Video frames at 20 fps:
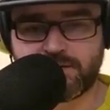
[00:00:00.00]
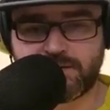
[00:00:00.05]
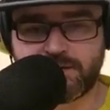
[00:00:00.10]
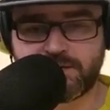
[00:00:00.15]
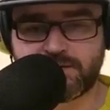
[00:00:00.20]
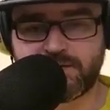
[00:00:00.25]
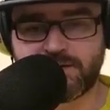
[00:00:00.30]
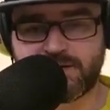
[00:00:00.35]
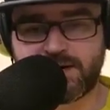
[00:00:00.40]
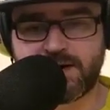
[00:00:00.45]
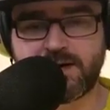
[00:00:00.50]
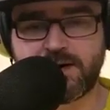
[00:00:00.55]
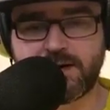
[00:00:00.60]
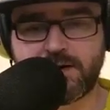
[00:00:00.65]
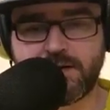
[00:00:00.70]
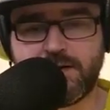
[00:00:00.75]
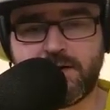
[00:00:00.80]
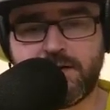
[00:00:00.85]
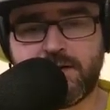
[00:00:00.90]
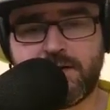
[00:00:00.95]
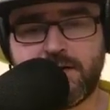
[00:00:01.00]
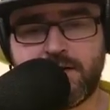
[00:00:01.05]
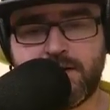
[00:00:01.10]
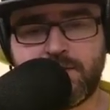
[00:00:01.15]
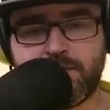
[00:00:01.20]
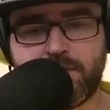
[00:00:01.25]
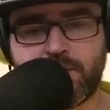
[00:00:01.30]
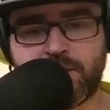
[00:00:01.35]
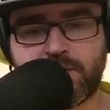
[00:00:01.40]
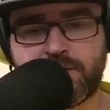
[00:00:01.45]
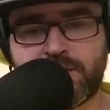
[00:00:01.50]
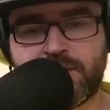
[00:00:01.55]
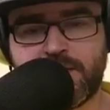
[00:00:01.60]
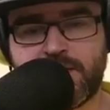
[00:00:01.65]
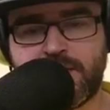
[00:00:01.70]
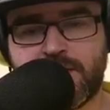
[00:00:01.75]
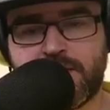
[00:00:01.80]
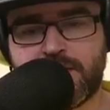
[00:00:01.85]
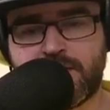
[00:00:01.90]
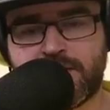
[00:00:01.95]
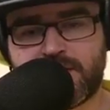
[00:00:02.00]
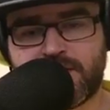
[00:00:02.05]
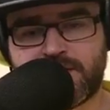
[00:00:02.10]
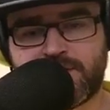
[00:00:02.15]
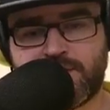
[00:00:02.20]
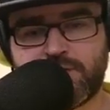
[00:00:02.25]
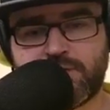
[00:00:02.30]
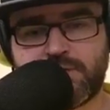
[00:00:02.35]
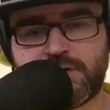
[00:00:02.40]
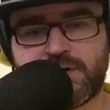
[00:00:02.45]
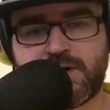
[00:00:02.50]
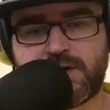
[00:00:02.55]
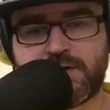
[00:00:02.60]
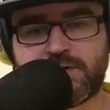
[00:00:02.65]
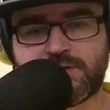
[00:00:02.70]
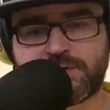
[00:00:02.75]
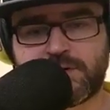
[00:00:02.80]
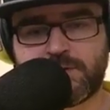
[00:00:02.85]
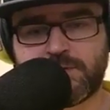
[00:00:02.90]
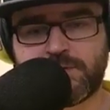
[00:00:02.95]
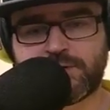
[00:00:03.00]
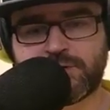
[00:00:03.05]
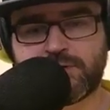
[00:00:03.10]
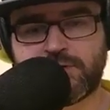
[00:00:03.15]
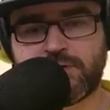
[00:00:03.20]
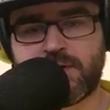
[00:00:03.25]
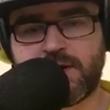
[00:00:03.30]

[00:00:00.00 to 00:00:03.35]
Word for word: This will tell you, but they had two contenders coming through,